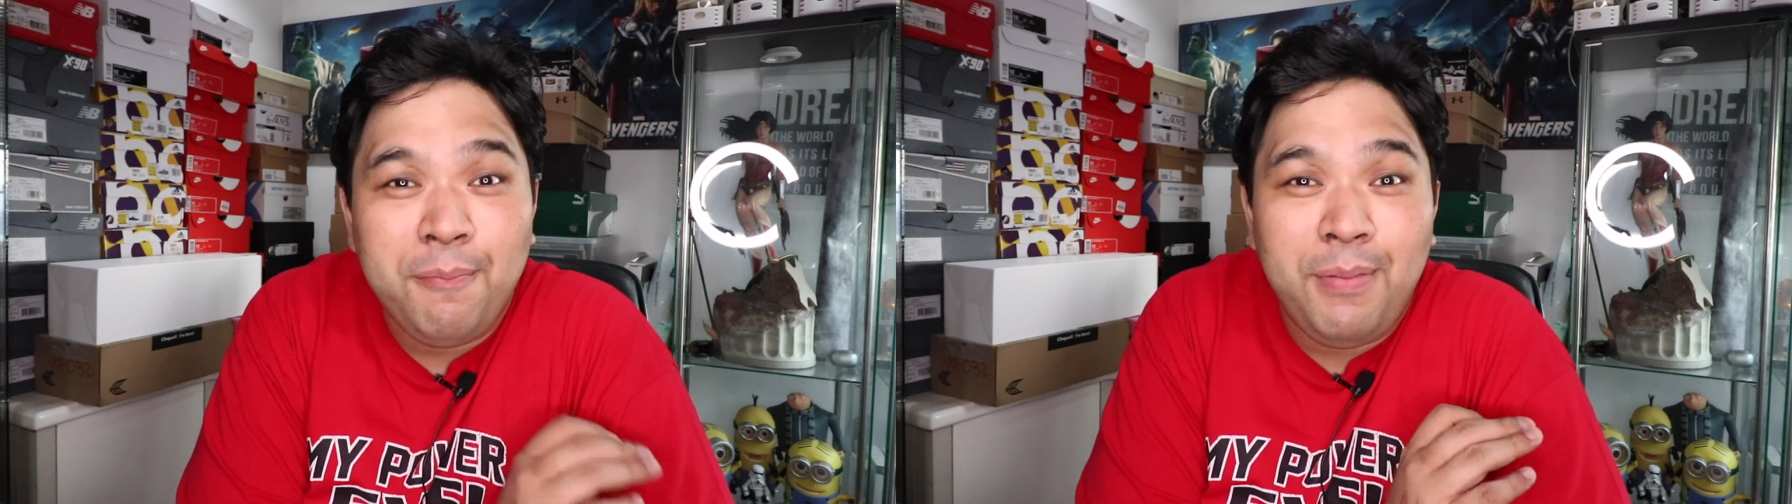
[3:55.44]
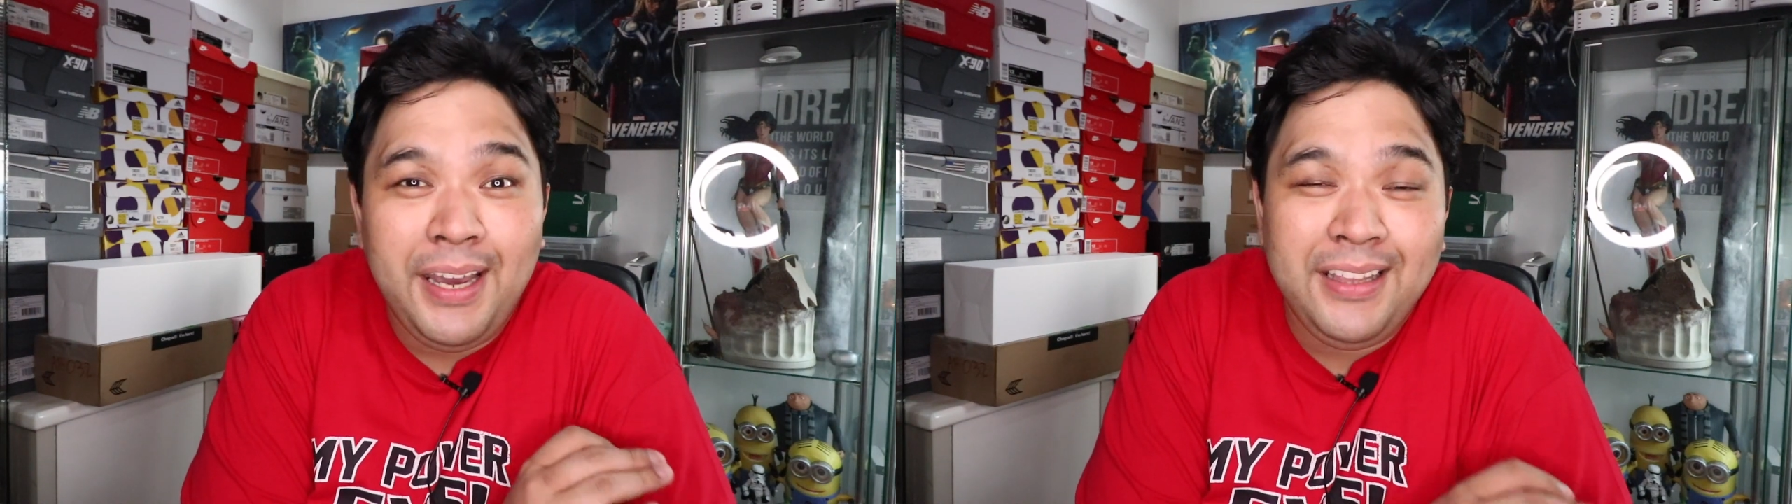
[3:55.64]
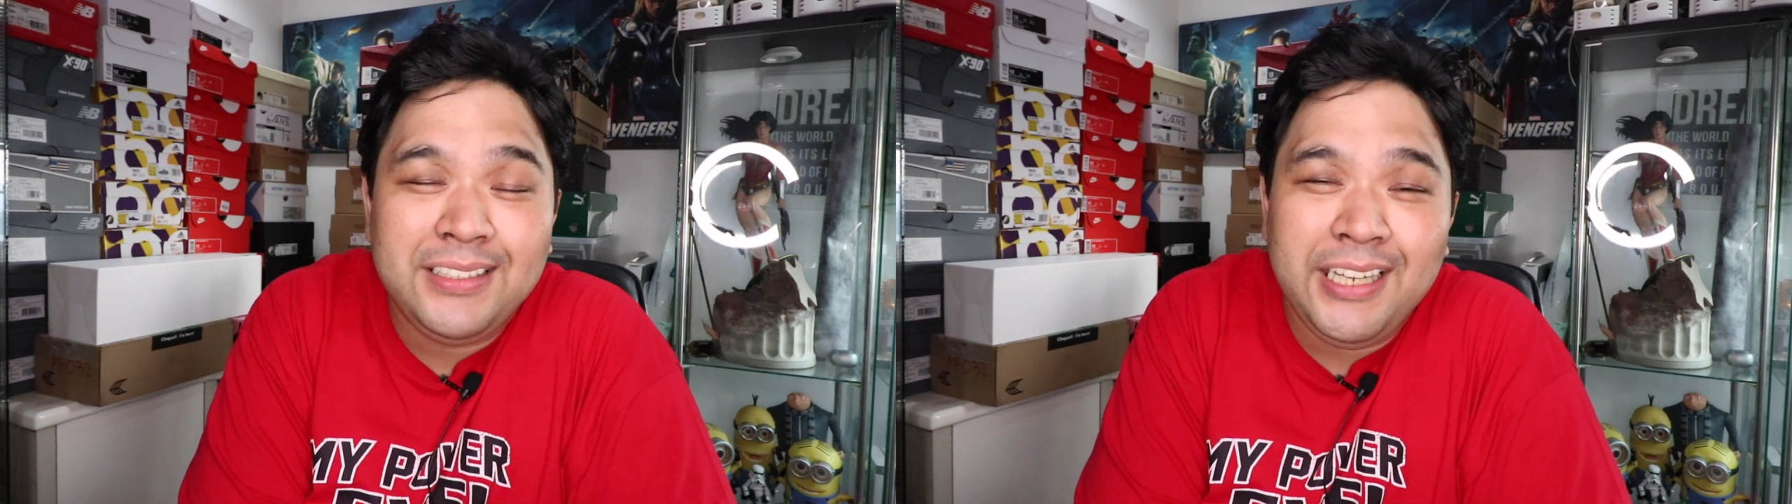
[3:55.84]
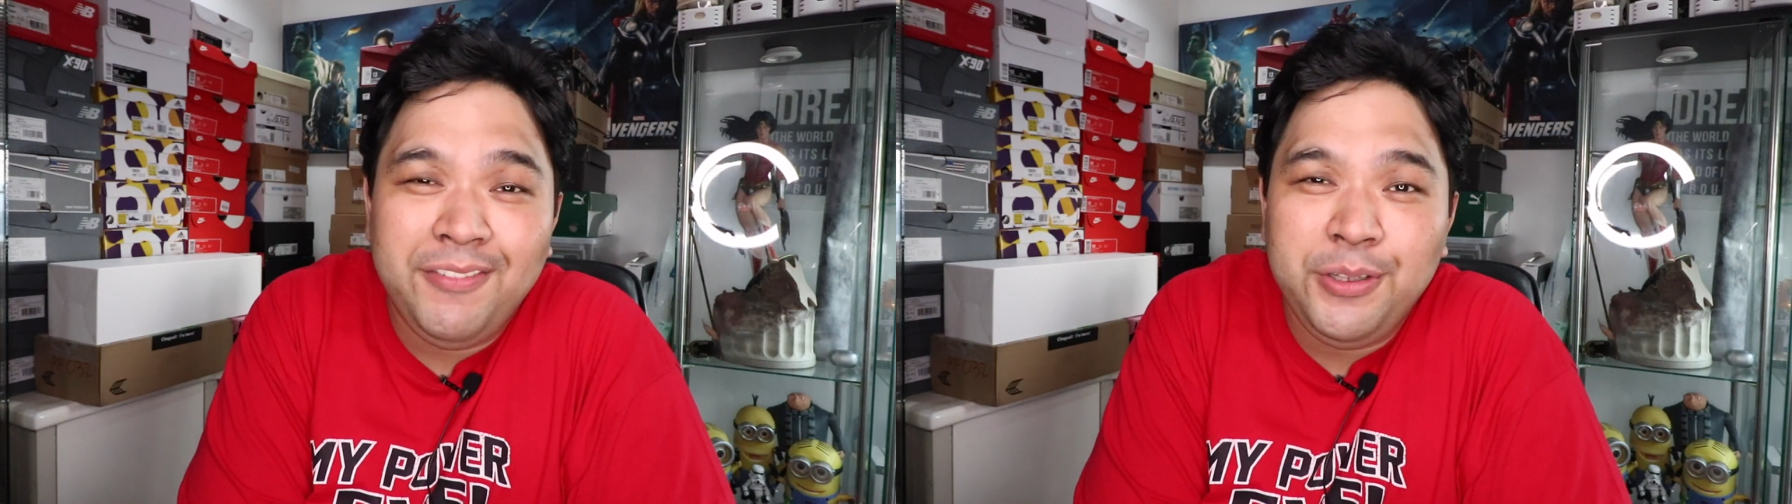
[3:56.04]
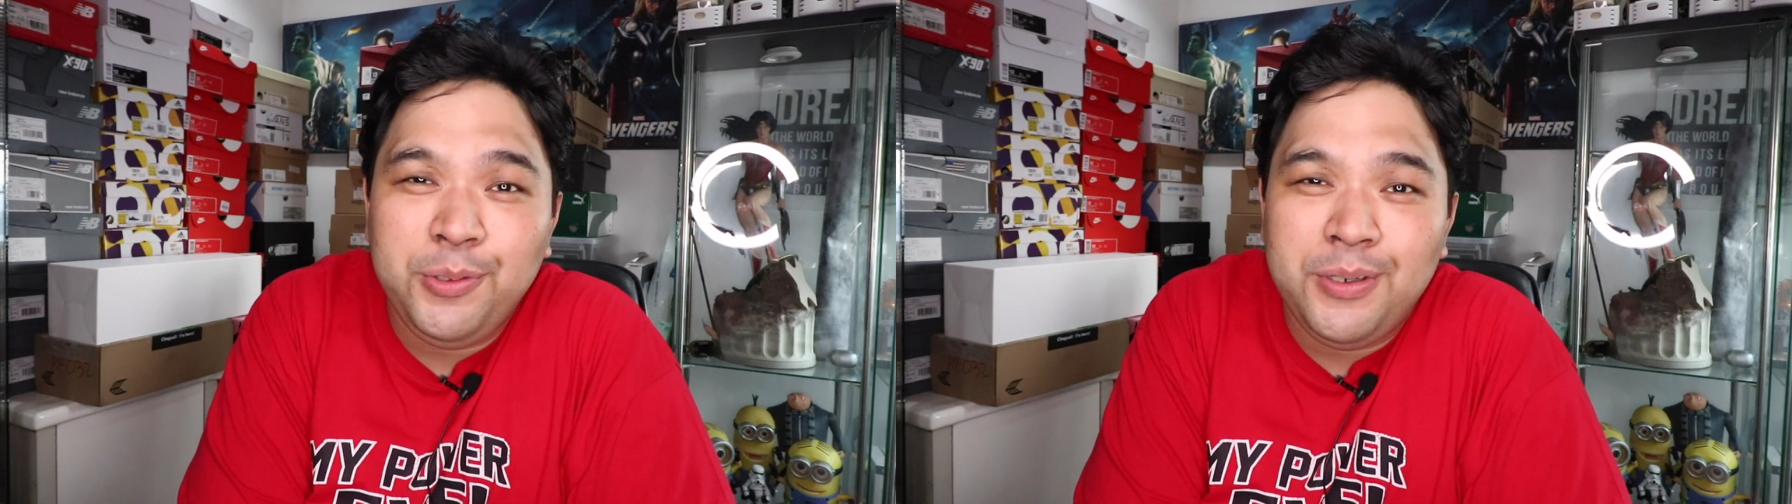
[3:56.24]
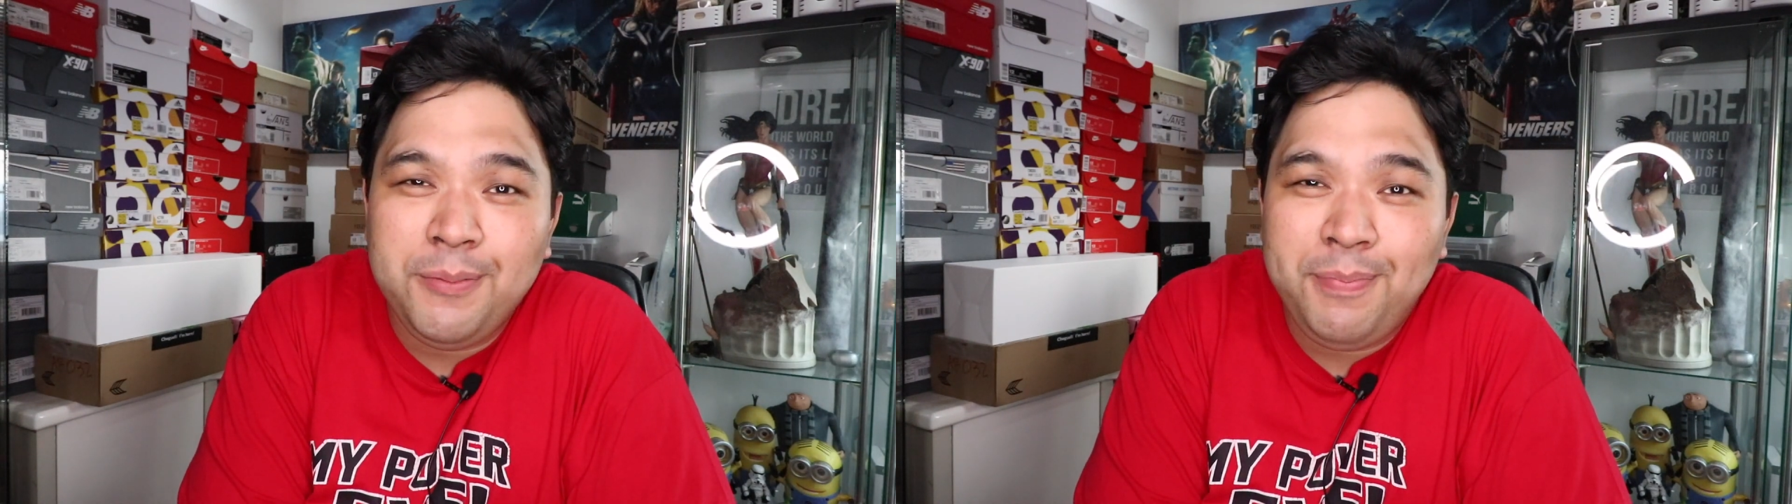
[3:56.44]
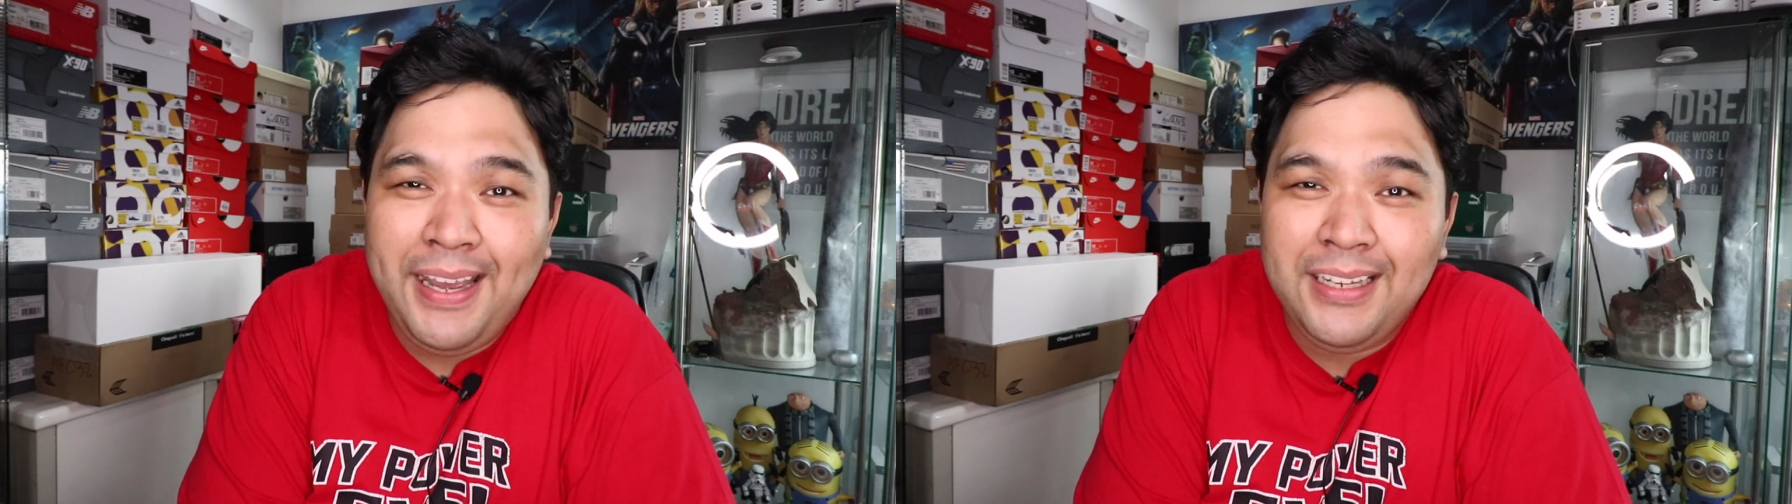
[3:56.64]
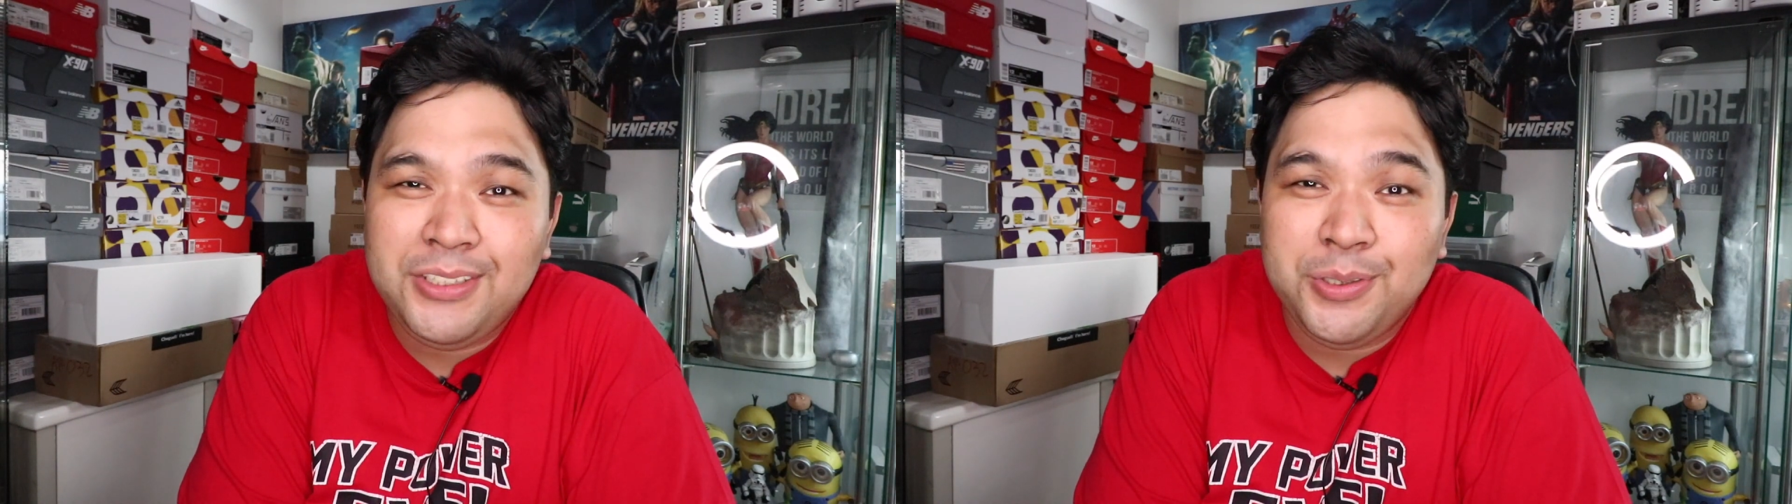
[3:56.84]
Buy the seven to one
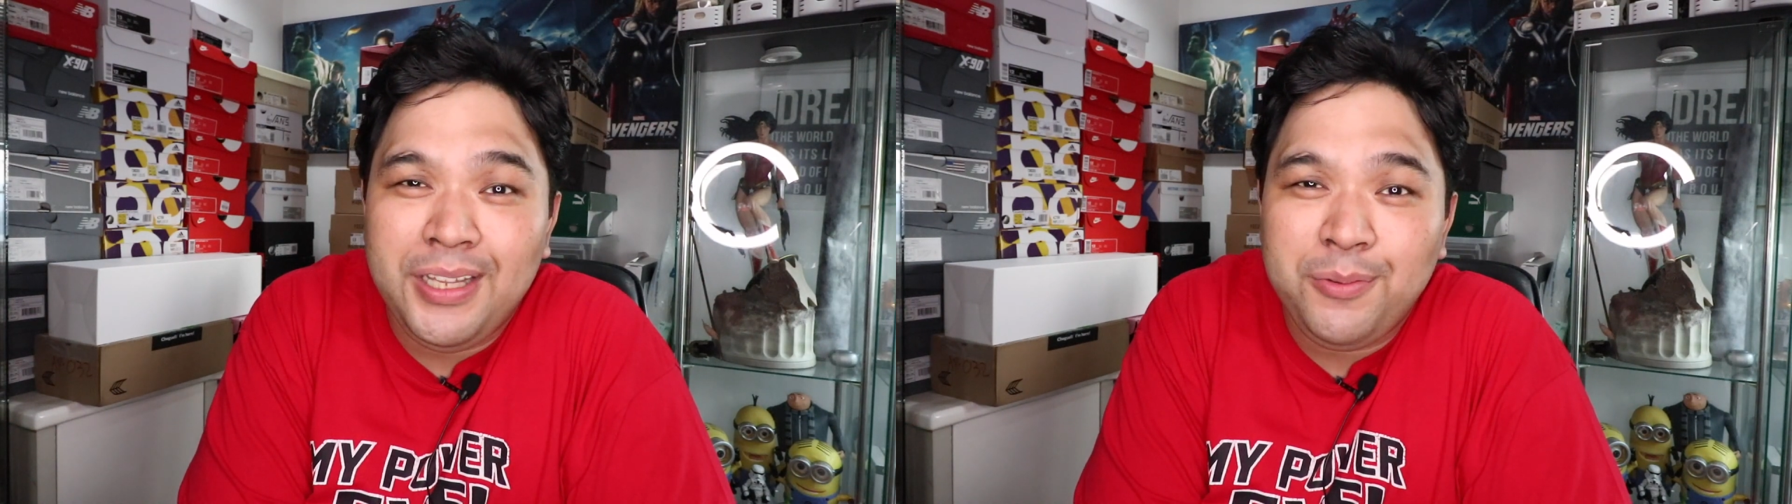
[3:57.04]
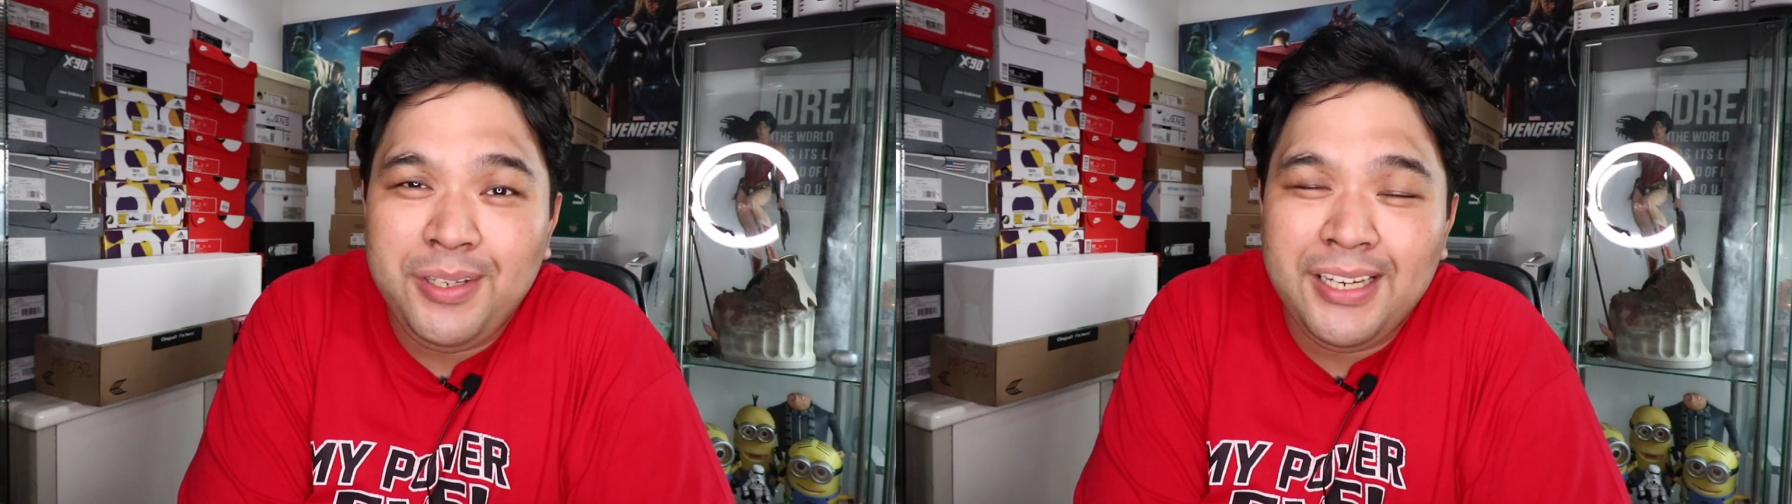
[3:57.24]
pants so that